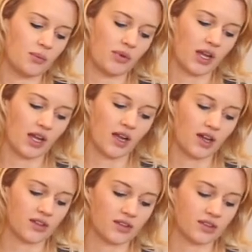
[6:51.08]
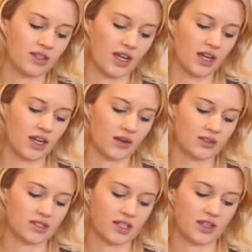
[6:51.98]
But other than that, I
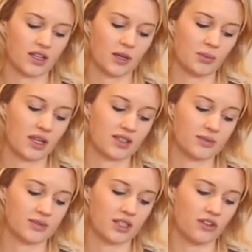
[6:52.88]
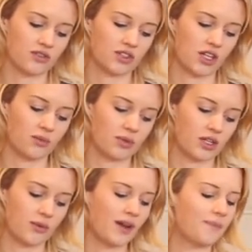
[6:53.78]
would say the cupcakes themselves turned out
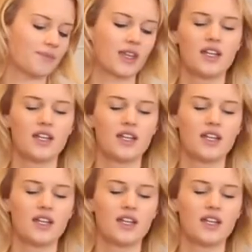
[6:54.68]
pretty well.